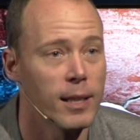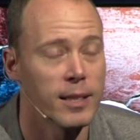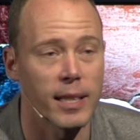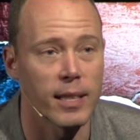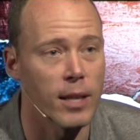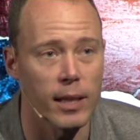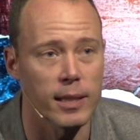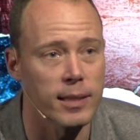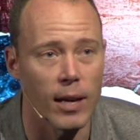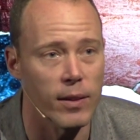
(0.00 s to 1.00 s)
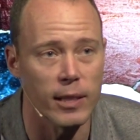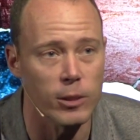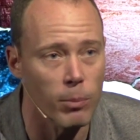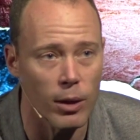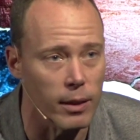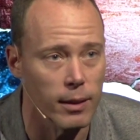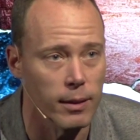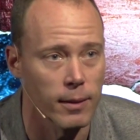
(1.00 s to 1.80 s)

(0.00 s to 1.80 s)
to get nuggets out of this book.